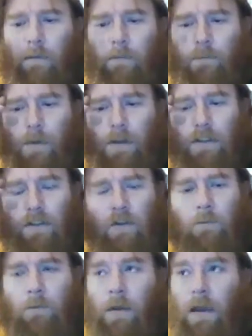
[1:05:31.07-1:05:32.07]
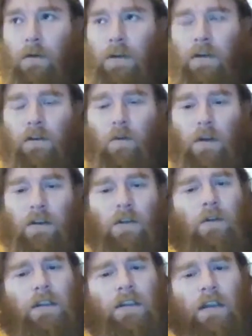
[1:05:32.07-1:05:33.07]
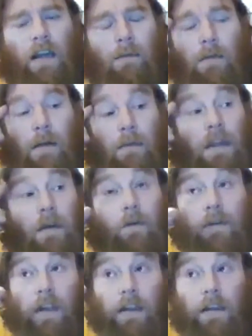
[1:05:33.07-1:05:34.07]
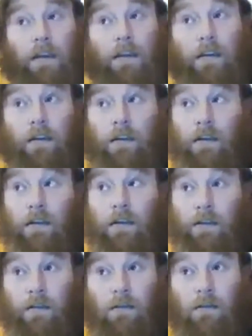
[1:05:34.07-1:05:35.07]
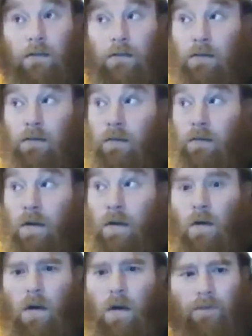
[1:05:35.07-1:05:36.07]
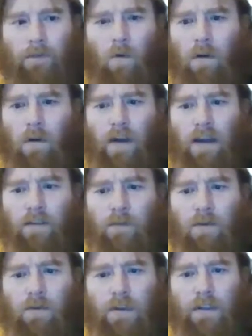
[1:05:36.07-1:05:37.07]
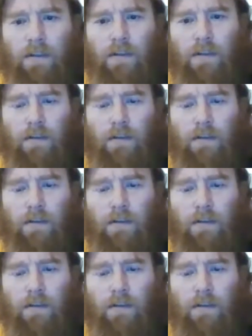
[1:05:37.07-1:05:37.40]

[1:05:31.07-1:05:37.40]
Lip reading: but Superman was everywhere too at the time. I mean, there was like 4 or 5 movies